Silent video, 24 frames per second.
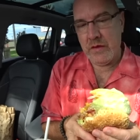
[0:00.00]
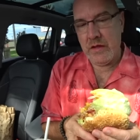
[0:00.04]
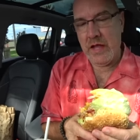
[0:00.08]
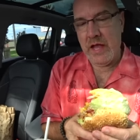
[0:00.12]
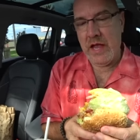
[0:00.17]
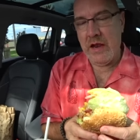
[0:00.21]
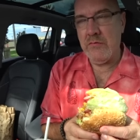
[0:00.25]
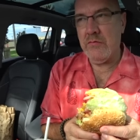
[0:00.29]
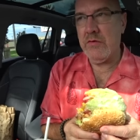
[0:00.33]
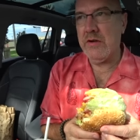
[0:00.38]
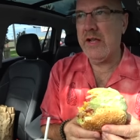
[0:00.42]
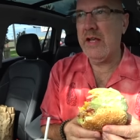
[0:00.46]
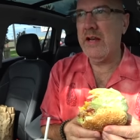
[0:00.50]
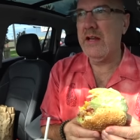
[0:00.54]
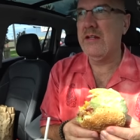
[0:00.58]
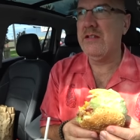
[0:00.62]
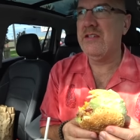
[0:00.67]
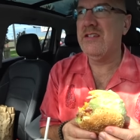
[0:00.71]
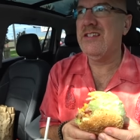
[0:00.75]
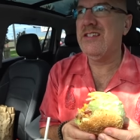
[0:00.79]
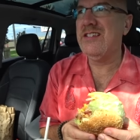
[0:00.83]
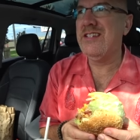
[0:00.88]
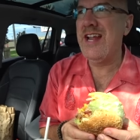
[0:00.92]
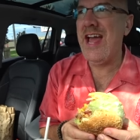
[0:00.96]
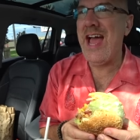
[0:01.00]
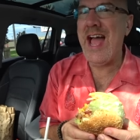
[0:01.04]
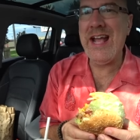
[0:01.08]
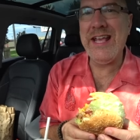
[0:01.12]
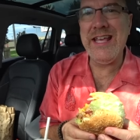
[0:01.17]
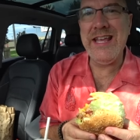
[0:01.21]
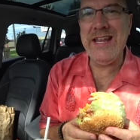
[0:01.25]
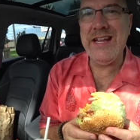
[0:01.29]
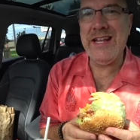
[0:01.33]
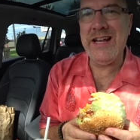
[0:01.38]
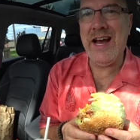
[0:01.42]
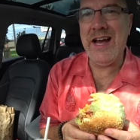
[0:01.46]
And we'll get a
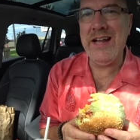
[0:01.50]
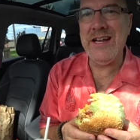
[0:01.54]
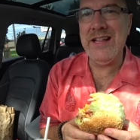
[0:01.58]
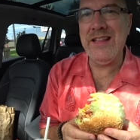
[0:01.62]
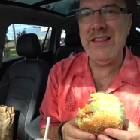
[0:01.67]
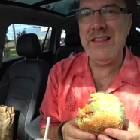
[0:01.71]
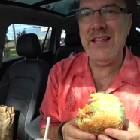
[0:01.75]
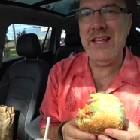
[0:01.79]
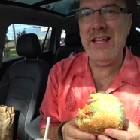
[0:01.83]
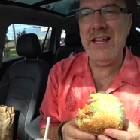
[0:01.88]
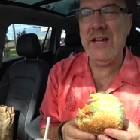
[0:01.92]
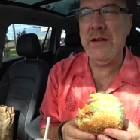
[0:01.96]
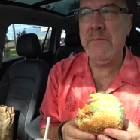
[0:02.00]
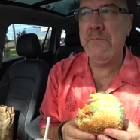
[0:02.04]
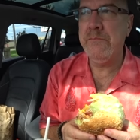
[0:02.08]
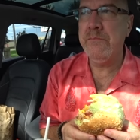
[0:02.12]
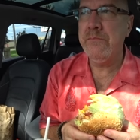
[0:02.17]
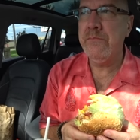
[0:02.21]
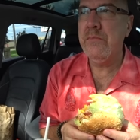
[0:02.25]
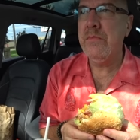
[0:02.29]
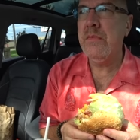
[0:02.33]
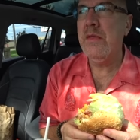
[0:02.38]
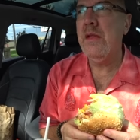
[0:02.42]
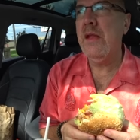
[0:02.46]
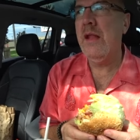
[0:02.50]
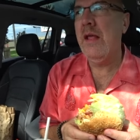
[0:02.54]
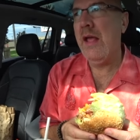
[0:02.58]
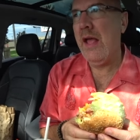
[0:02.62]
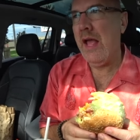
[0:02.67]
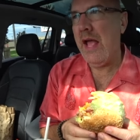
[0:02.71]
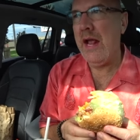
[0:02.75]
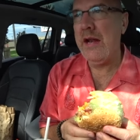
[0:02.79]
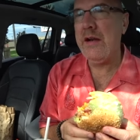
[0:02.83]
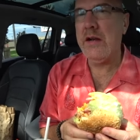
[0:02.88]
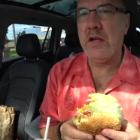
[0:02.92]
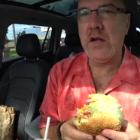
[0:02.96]
snacky kind of thing
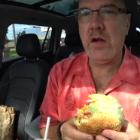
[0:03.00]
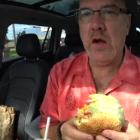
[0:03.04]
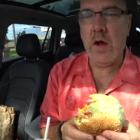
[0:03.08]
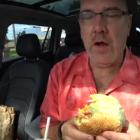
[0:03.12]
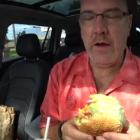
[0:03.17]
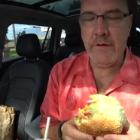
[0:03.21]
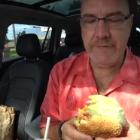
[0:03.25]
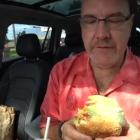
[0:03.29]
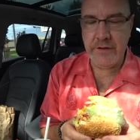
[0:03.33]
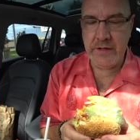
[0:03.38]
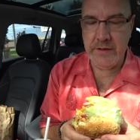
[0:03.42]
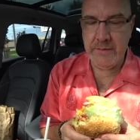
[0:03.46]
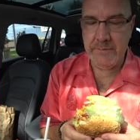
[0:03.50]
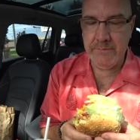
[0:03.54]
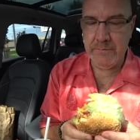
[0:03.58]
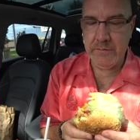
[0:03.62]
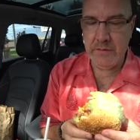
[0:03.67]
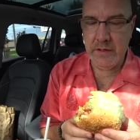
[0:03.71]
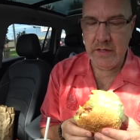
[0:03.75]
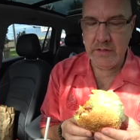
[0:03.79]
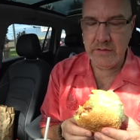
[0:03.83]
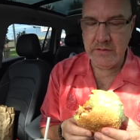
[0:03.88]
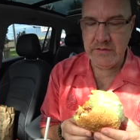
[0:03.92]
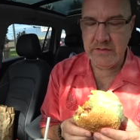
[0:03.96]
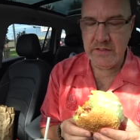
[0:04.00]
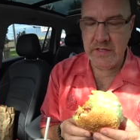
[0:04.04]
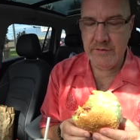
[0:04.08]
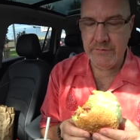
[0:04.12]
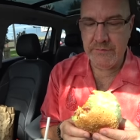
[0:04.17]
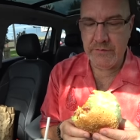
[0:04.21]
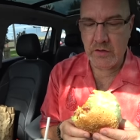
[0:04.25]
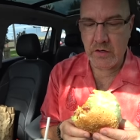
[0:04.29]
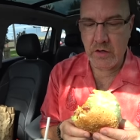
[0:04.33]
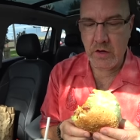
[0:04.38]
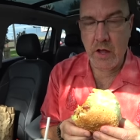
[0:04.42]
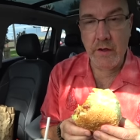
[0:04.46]
and a coffee and see if
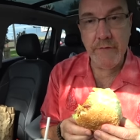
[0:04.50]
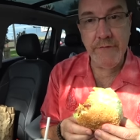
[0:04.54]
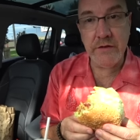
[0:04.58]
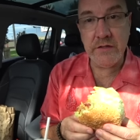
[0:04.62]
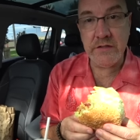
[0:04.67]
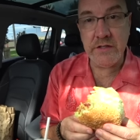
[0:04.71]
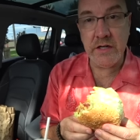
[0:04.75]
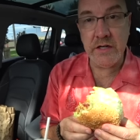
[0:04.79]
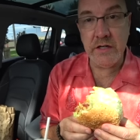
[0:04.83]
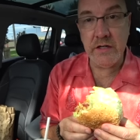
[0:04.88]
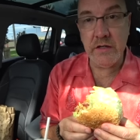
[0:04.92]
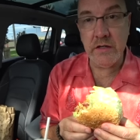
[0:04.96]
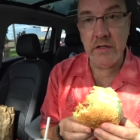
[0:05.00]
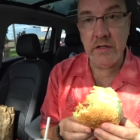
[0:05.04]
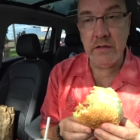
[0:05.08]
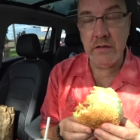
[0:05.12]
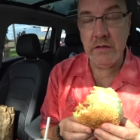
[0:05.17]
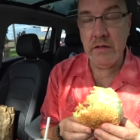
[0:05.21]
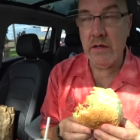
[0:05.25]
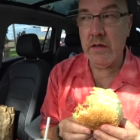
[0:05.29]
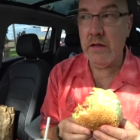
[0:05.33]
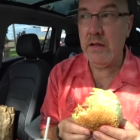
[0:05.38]
their coffee's any good.